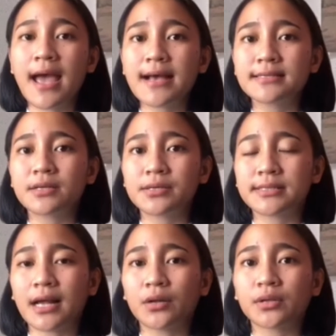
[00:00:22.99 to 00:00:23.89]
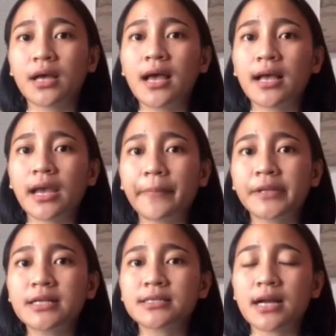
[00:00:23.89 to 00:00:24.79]
As a result,
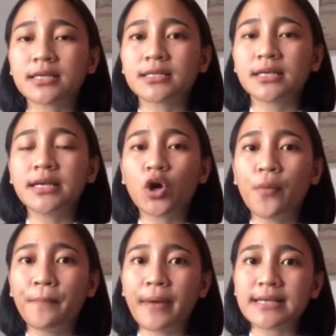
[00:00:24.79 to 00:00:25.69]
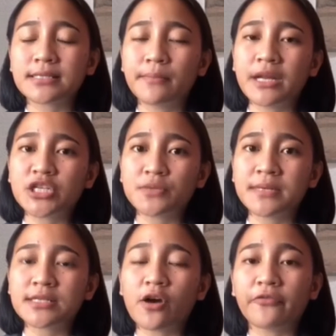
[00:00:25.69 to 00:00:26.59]
capital structure encompasses the
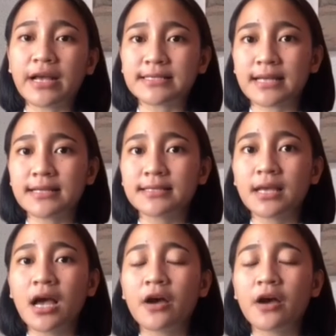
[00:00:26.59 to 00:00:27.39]
management of assets